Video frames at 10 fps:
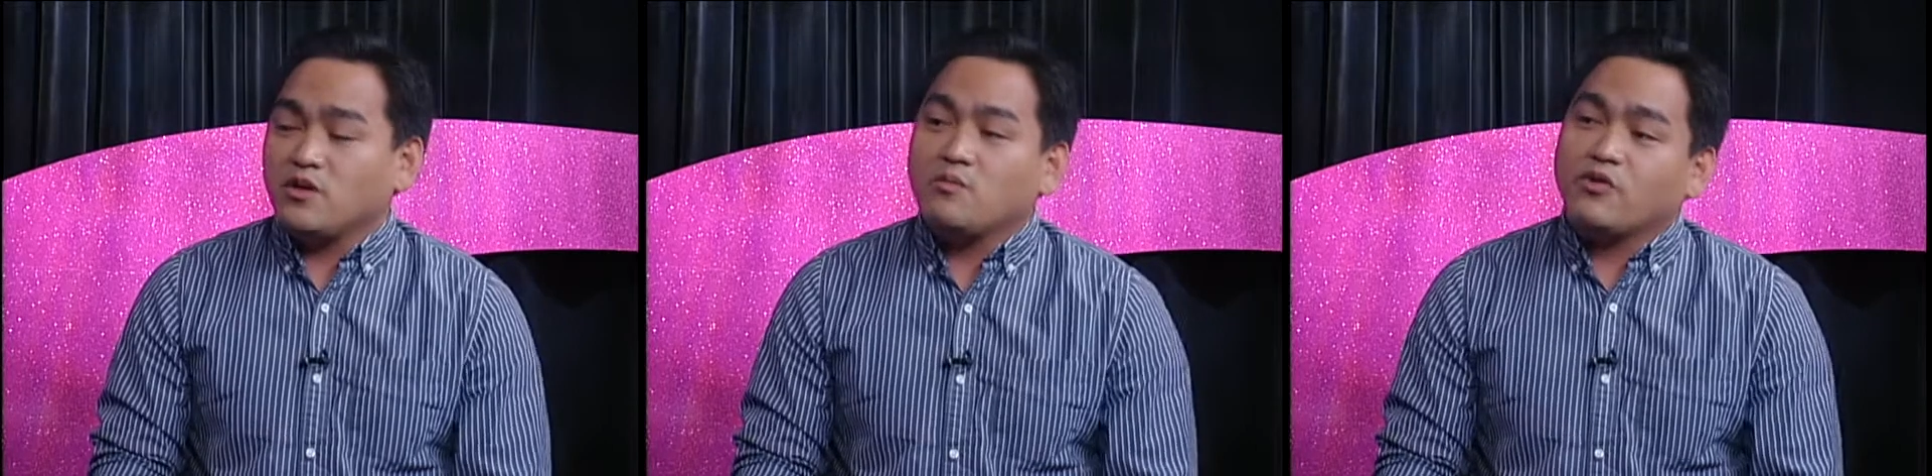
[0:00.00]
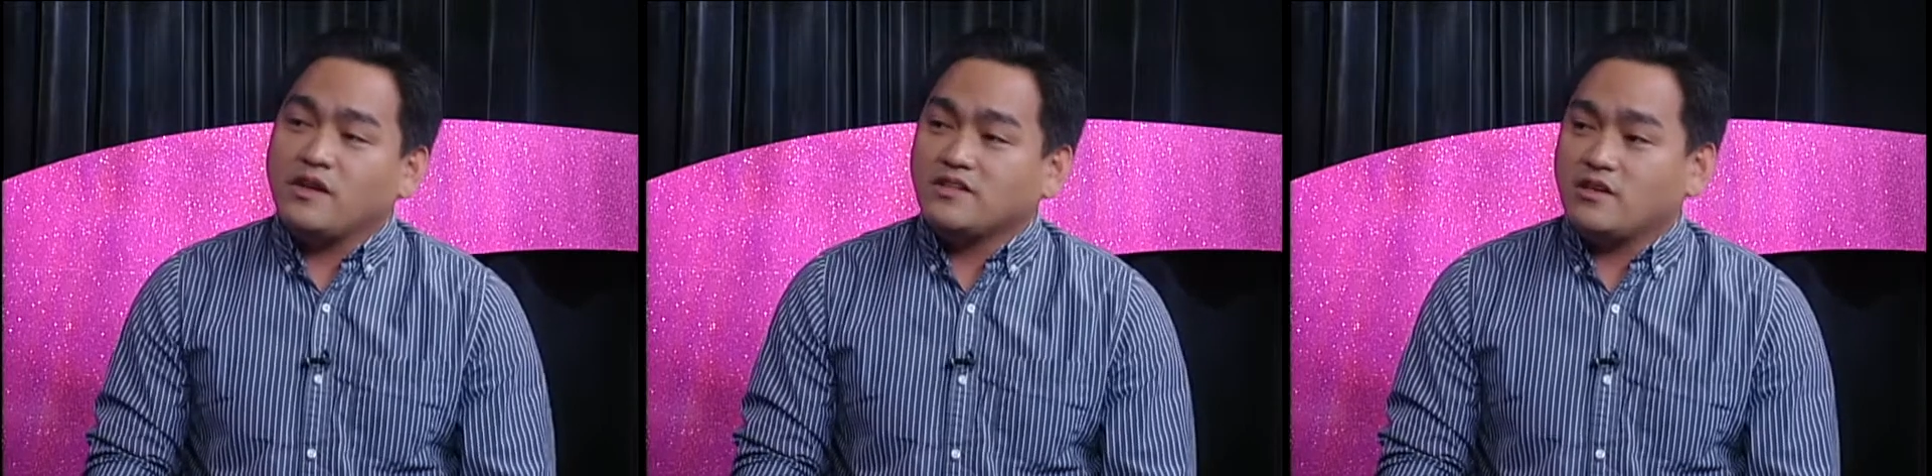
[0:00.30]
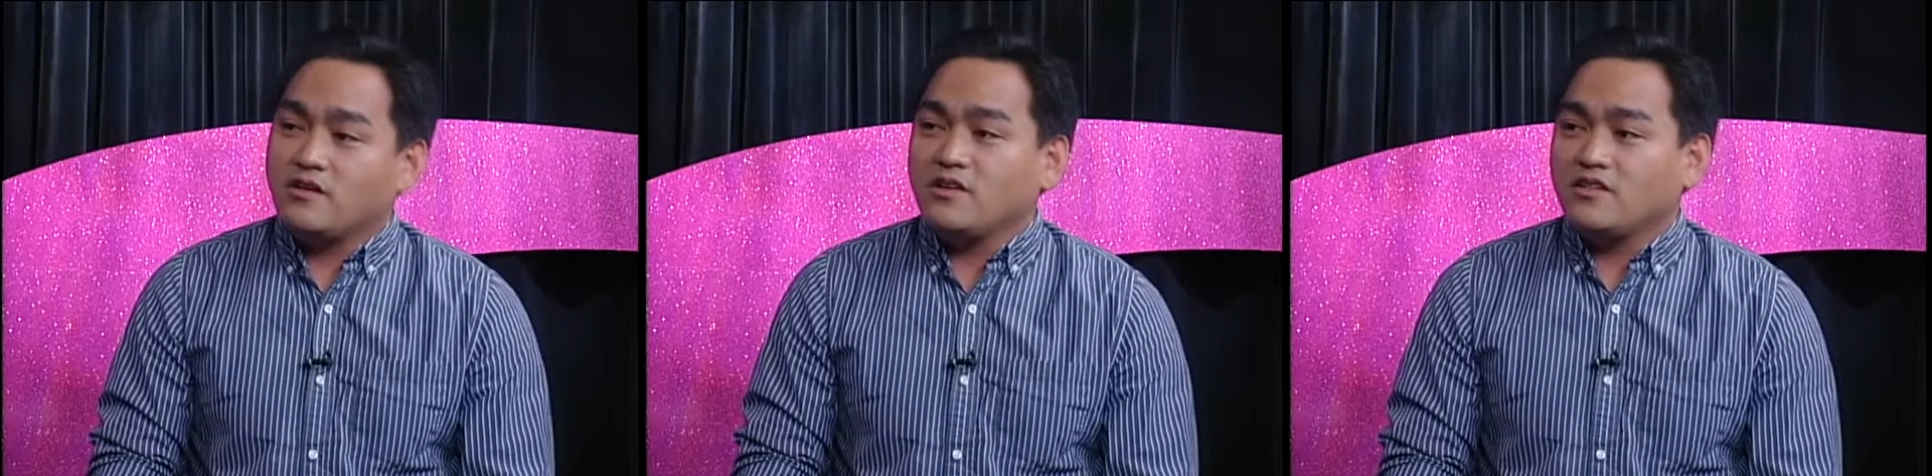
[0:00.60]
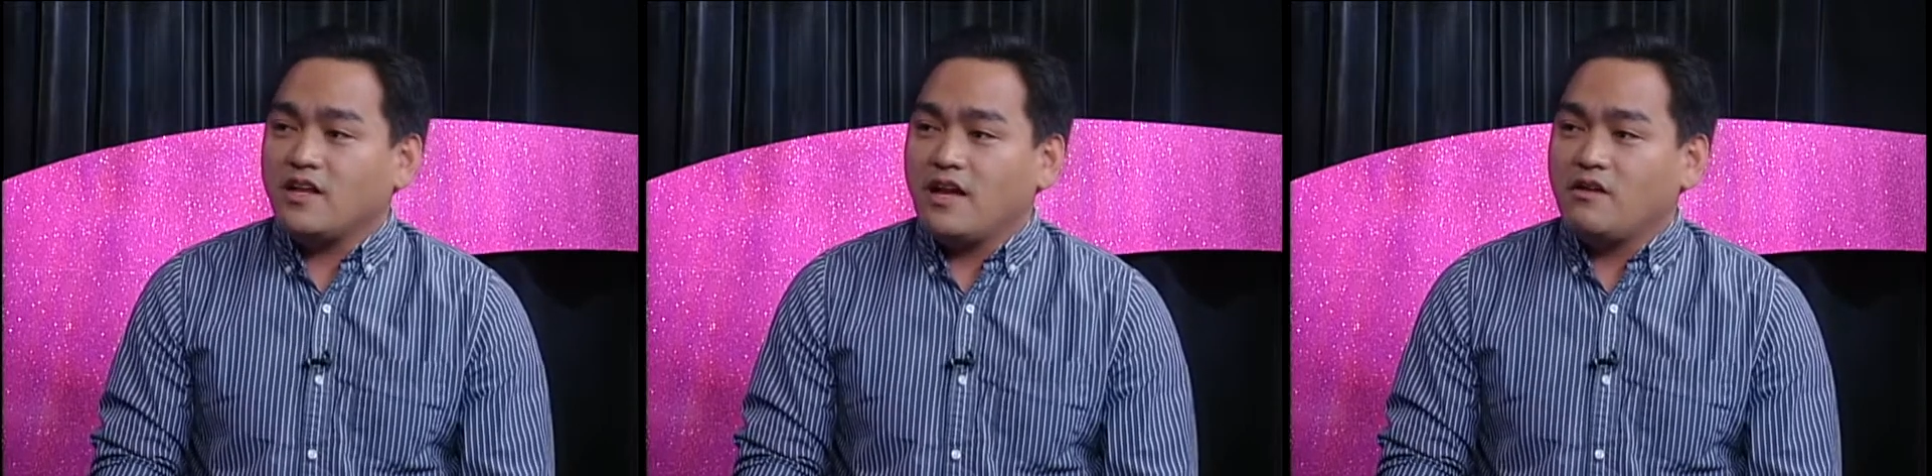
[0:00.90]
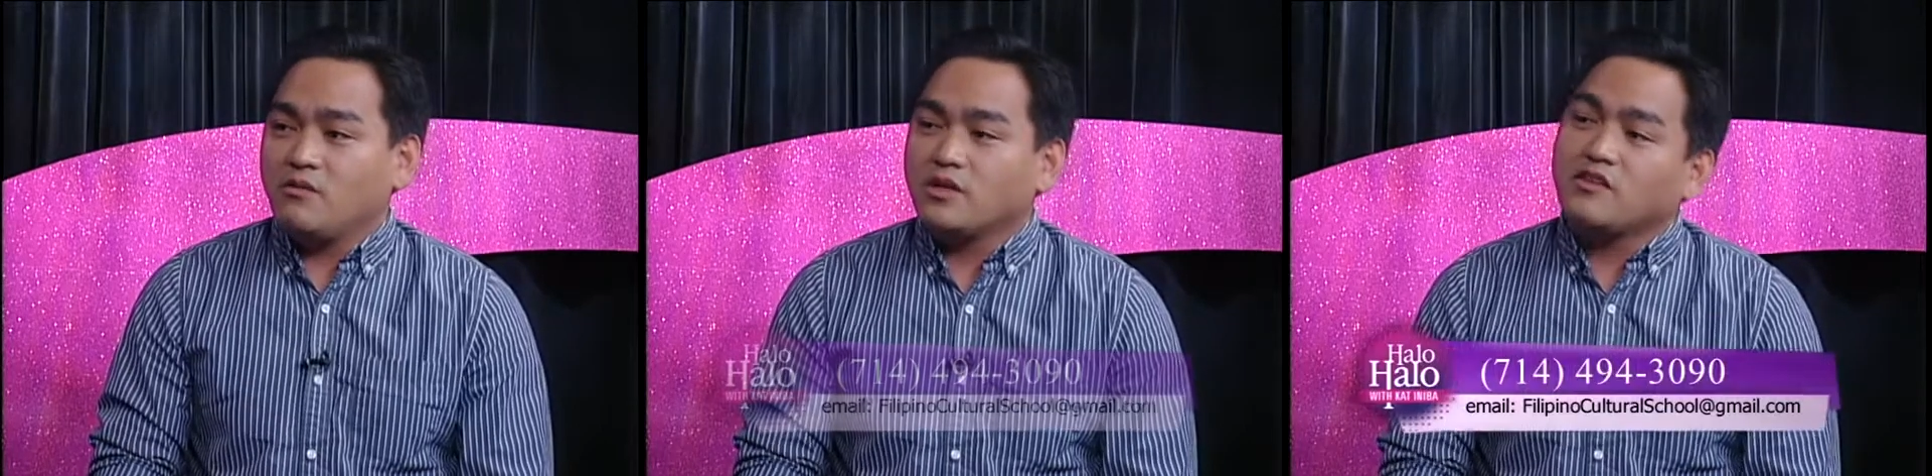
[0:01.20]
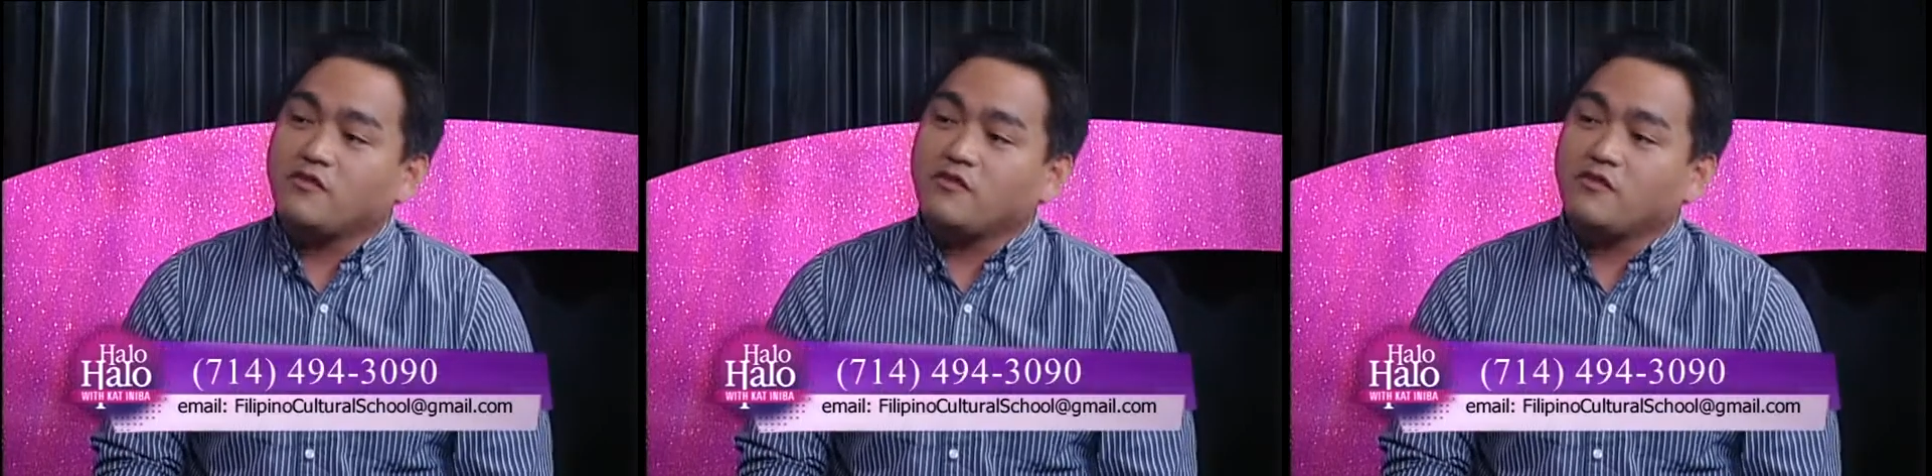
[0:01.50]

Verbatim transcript: embrace and understand what the